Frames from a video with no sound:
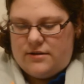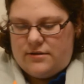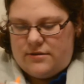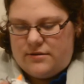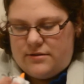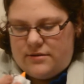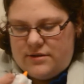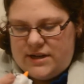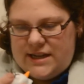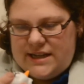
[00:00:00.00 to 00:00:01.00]

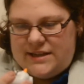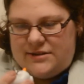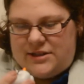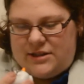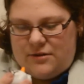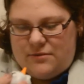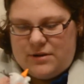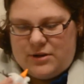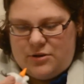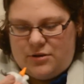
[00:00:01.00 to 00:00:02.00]
oh, these are
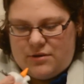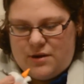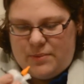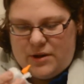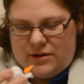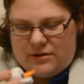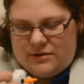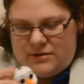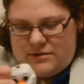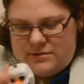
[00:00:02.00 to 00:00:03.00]
so
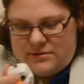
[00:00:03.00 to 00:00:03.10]
adorable.